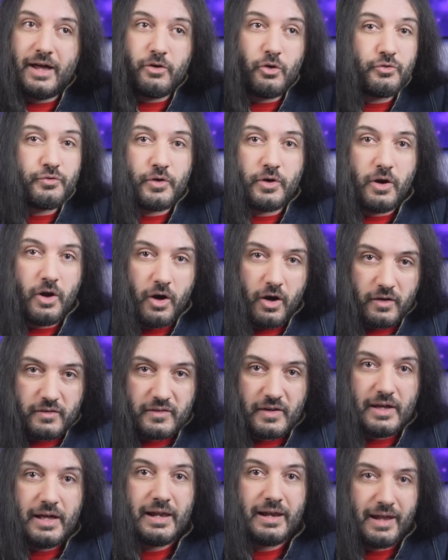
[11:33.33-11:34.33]
an awful lot
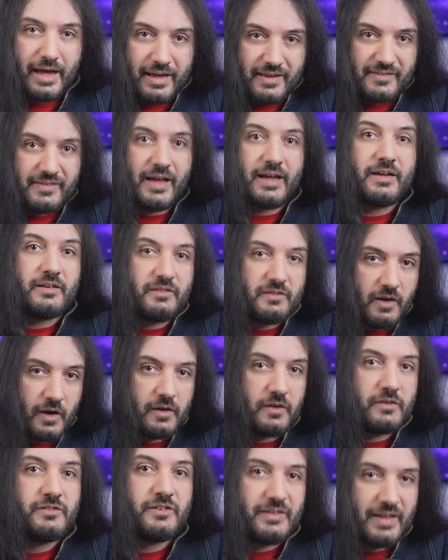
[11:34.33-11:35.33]
like
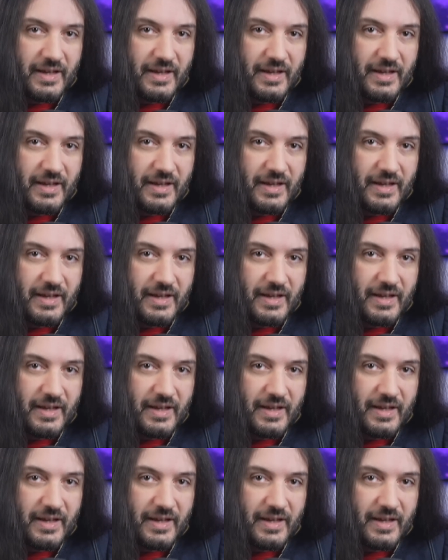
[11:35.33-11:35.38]
Scientology,